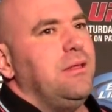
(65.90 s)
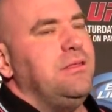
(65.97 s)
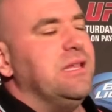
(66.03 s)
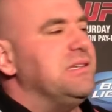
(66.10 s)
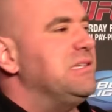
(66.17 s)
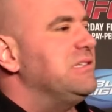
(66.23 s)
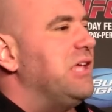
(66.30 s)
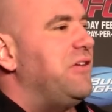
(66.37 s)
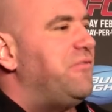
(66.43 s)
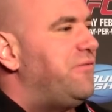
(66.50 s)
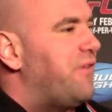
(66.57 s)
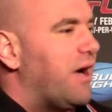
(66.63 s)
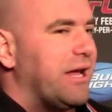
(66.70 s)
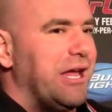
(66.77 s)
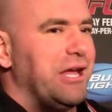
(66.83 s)
this is a
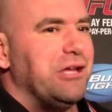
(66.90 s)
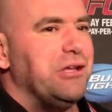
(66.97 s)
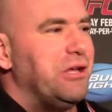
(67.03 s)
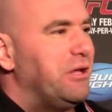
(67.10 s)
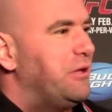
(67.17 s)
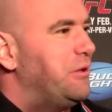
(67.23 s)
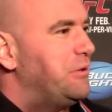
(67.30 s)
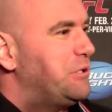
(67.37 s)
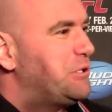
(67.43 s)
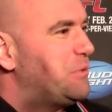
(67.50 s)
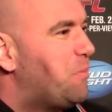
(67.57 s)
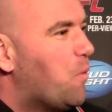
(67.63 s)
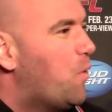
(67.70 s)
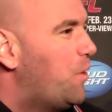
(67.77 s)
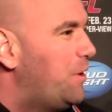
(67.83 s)
fucking
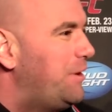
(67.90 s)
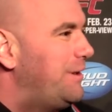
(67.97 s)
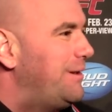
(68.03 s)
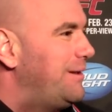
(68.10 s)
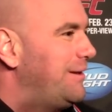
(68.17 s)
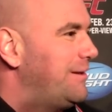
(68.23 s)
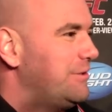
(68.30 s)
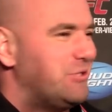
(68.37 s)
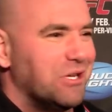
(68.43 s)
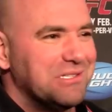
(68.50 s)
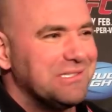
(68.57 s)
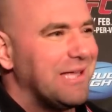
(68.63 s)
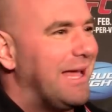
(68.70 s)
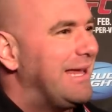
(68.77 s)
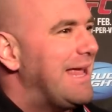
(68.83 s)
sport
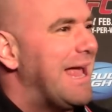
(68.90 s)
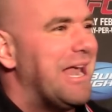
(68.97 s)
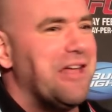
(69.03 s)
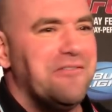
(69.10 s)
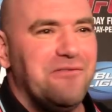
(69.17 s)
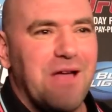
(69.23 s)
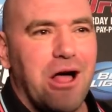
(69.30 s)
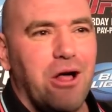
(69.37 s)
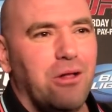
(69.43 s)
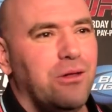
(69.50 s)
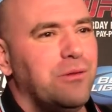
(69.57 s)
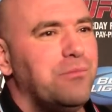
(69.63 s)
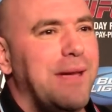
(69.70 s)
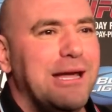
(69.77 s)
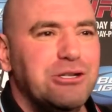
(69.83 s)
just like
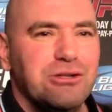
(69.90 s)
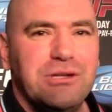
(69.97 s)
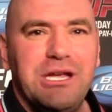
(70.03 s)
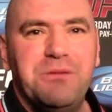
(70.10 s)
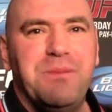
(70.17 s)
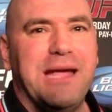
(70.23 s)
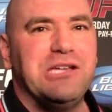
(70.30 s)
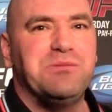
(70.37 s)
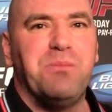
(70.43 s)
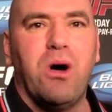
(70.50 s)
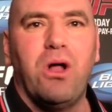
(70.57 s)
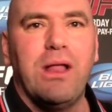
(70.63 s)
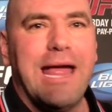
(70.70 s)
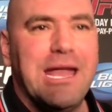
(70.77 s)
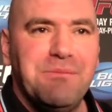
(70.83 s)
NFL, Major League
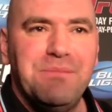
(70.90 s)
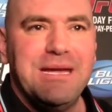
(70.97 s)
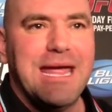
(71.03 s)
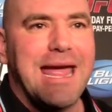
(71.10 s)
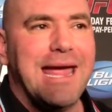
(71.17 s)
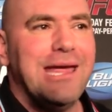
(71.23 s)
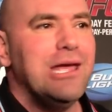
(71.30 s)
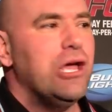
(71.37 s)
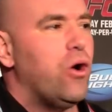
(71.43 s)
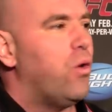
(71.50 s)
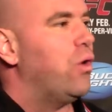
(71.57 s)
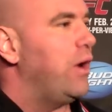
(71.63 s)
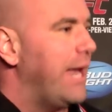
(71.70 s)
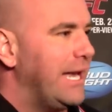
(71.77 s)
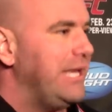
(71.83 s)
Baseball, NBA,
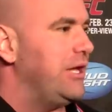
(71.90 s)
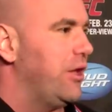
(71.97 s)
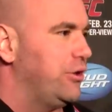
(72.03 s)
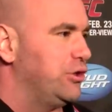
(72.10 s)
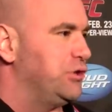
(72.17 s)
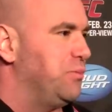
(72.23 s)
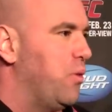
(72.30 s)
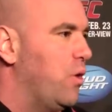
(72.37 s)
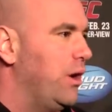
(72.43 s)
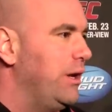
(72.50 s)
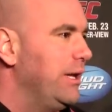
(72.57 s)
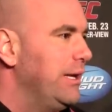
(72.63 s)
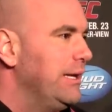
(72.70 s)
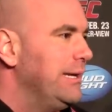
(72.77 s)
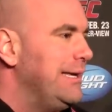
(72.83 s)
or any other sport.
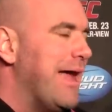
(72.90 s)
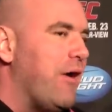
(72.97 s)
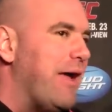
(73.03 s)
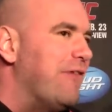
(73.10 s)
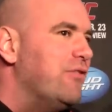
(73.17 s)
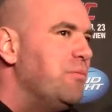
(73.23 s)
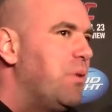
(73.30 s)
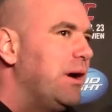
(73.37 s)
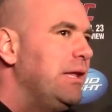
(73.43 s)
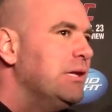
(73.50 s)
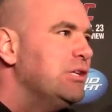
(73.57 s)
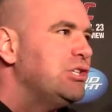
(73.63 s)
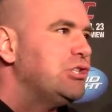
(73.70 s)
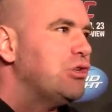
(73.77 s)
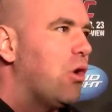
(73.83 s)
Now, everybody
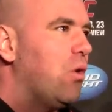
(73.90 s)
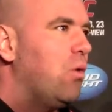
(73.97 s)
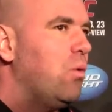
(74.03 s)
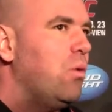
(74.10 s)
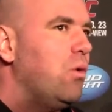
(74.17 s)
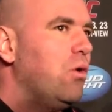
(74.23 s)
is so,